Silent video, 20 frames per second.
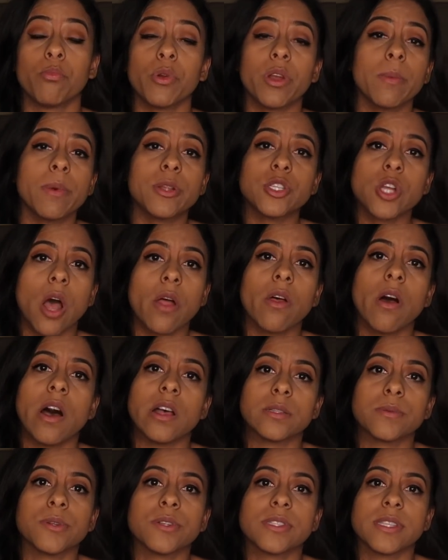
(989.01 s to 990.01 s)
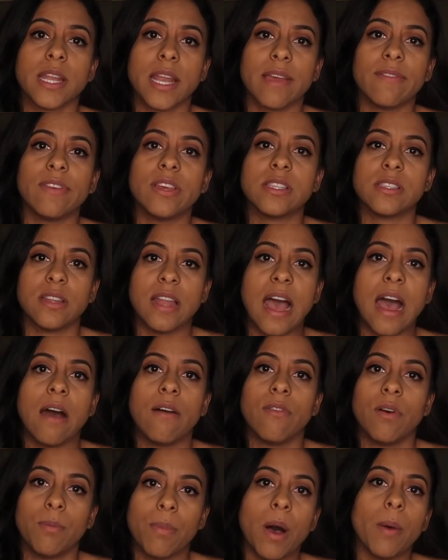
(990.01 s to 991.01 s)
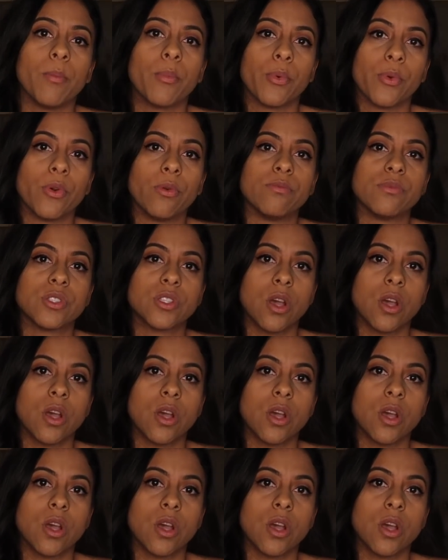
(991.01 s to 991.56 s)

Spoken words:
Pretty much all the hospitals that I visit have a pump room,